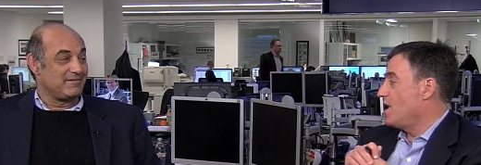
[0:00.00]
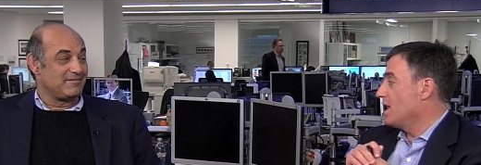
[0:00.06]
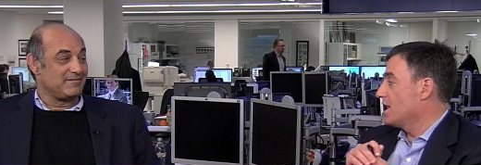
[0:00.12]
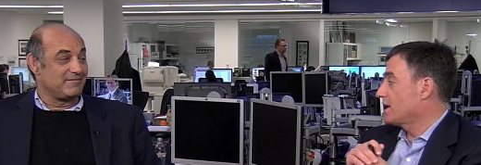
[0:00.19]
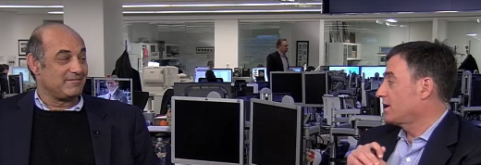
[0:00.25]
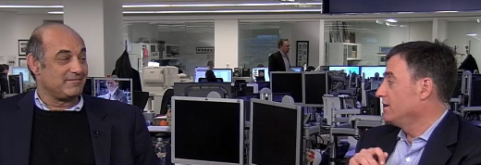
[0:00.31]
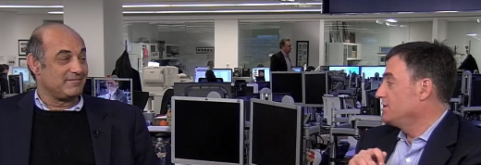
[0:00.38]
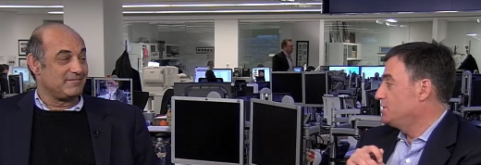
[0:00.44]

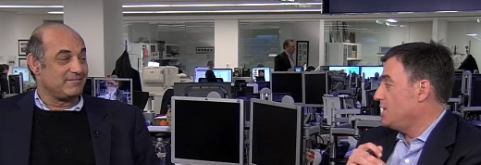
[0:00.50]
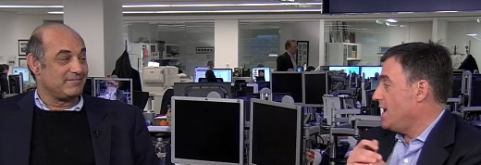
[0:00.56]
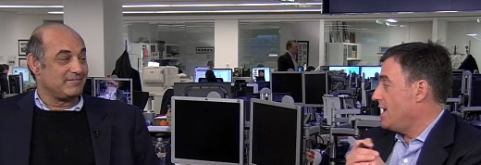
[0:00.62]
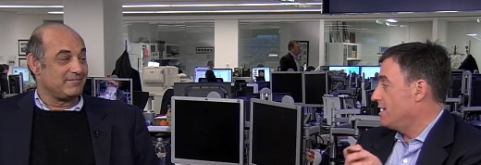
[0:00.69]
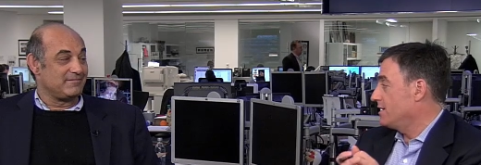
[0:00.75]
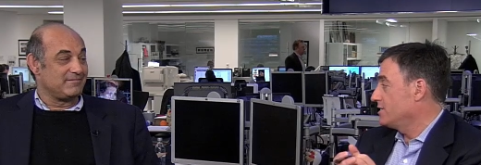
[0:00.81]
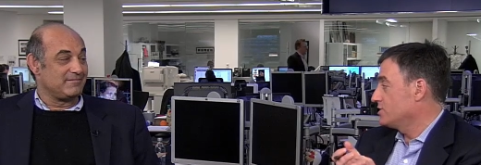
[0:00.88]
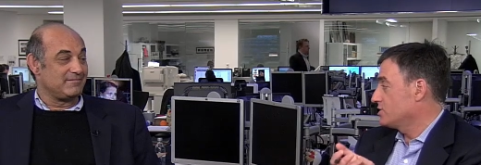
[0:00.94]
Speaker 1: follically
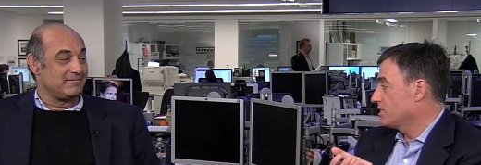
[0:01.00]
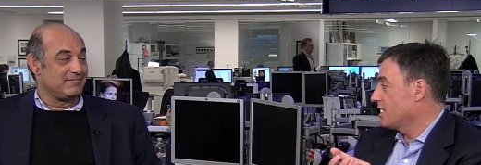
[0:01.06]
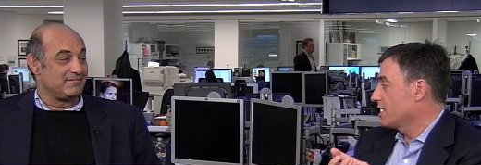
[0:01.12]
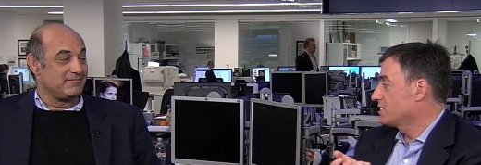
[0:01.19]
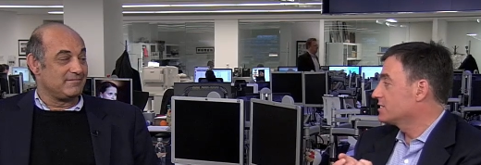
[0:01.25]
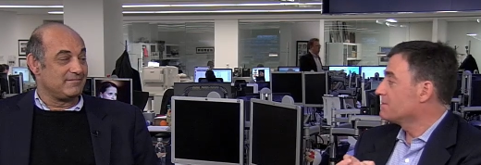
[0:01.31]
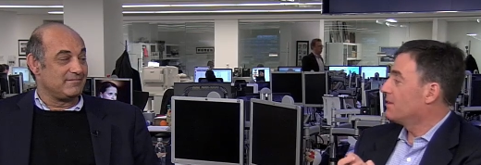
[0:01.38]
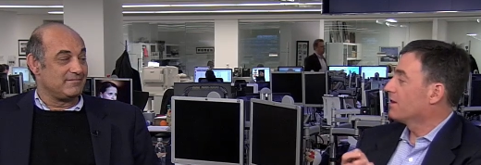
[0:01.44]
challenged,
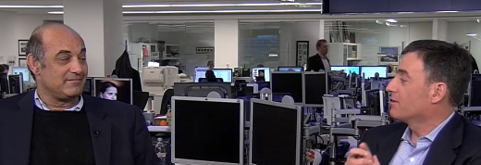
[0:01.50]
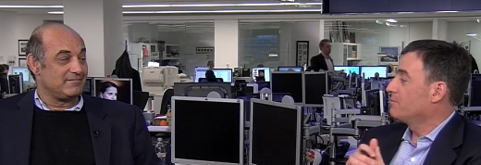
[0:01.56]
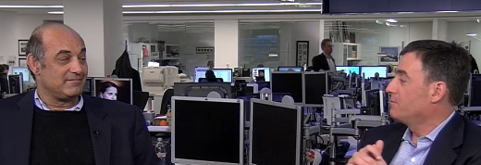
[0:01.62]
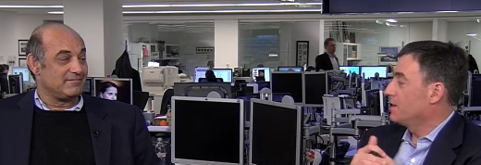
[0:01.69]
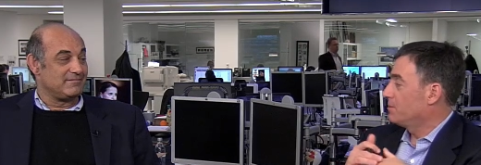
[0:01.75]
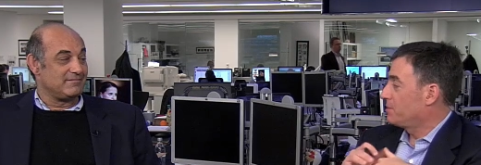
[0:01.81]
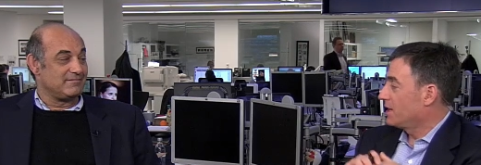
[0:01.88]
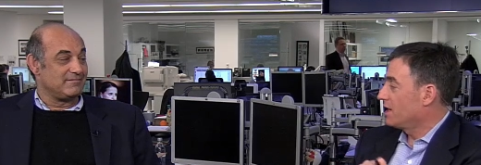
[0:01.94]
like some other
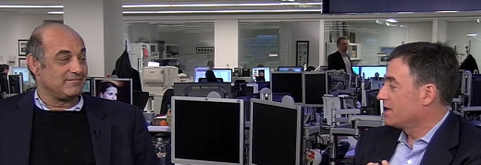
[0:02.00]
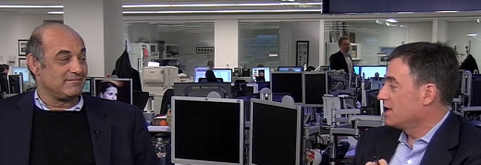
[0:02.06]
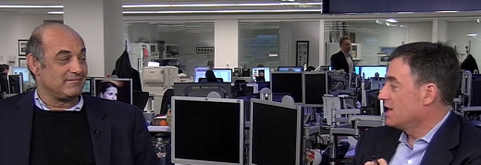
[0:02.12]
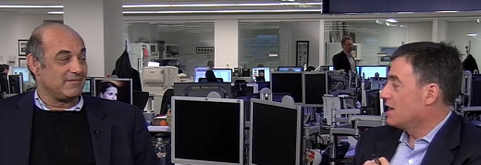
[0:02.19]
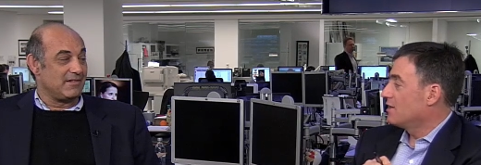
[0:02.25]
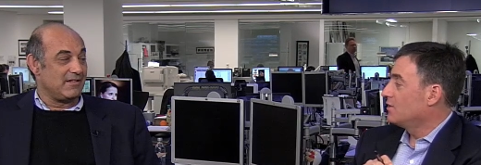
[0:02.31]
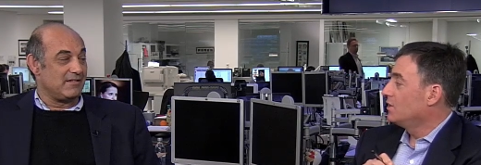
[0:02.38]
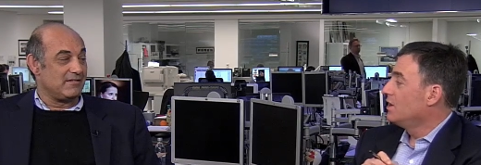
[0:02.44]
people I
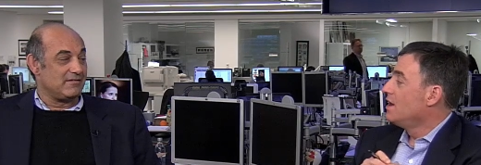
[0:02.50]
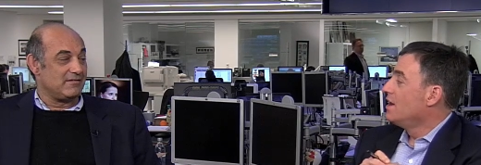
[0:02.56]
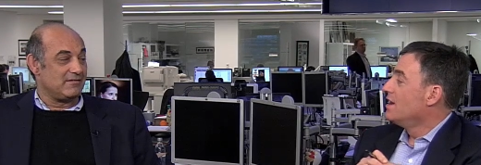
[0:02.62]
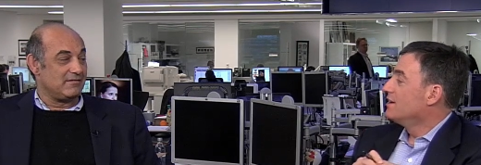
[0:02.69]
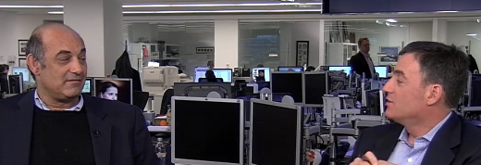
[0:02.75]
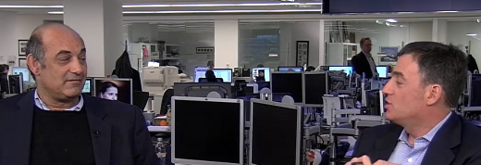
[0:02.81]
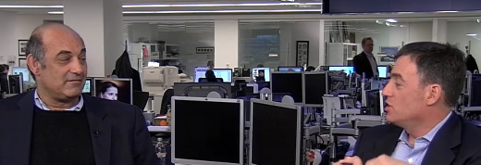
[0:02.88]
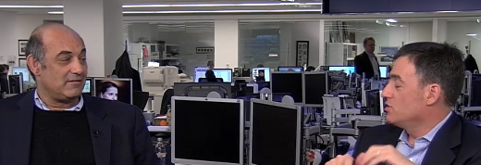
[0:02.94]
know?
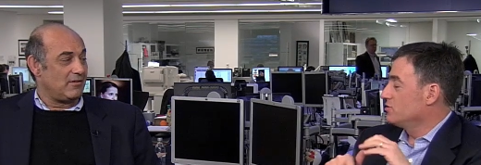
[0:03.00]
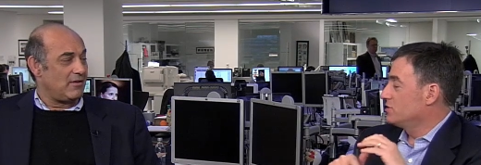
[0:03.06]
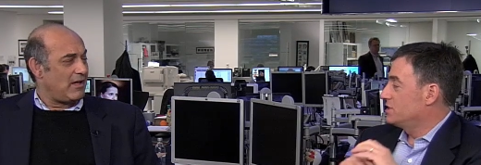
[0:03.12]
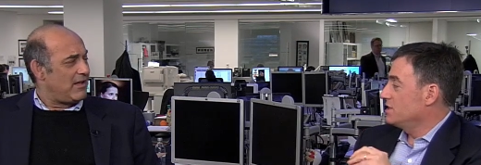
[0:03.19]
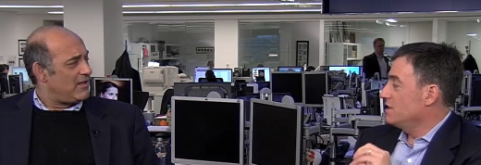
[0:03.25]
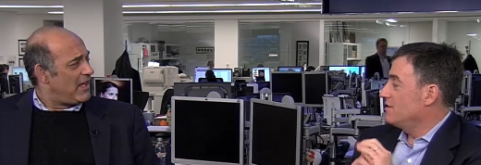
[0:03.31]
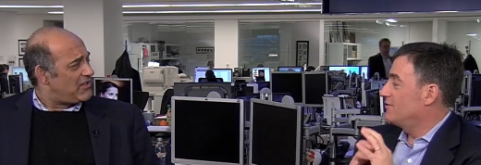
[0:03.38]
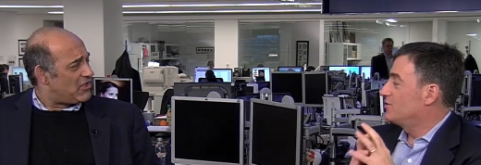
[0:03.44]
Do you
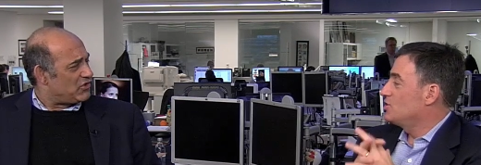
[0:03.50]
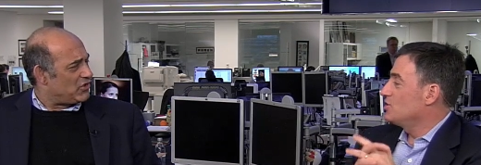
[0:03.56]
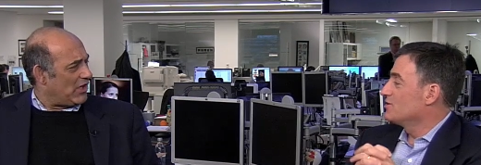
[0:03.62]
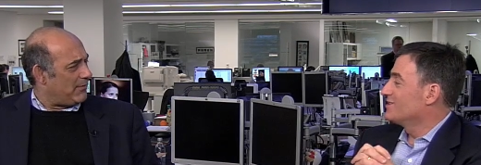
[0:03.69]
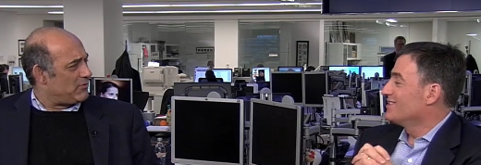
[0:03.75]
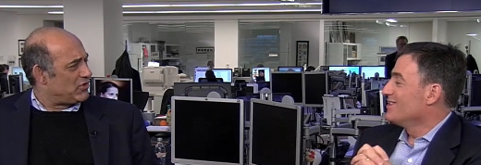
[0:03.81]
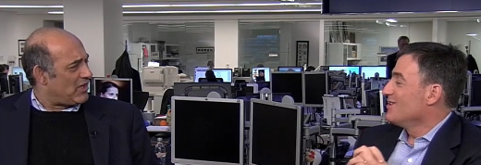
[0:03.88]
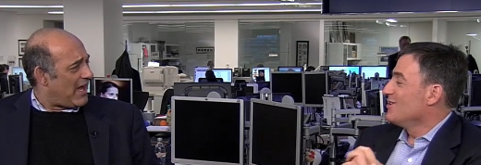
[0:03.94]
see? It's a cheap
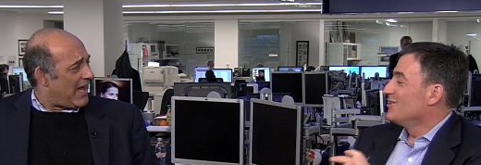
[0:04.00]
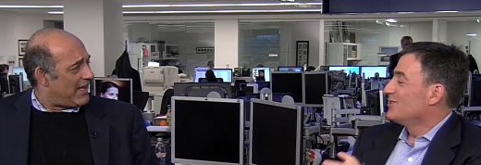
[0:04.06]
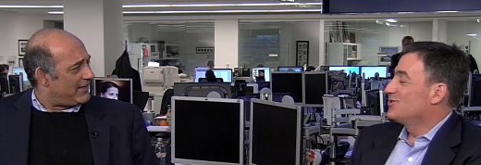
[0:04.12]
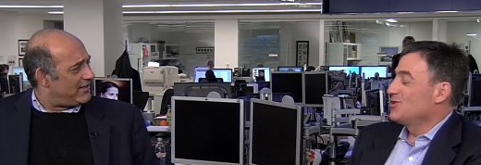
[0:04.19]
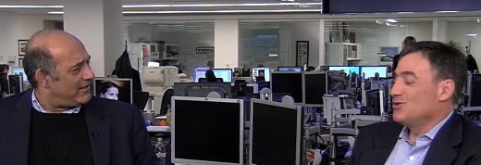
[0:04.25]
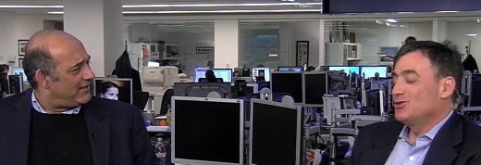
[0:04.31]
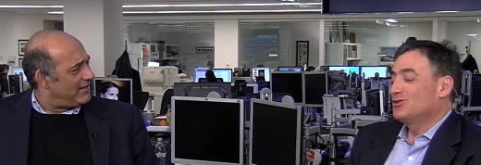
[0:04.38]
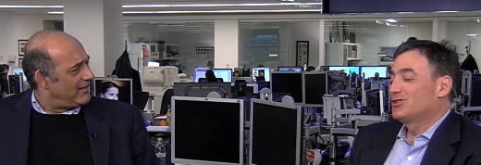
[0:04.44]
you, shot.
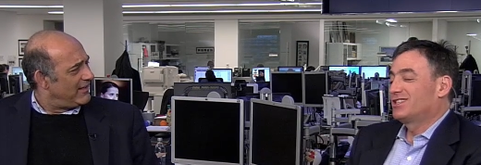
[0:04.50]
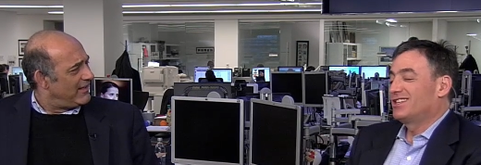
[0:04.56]
Do you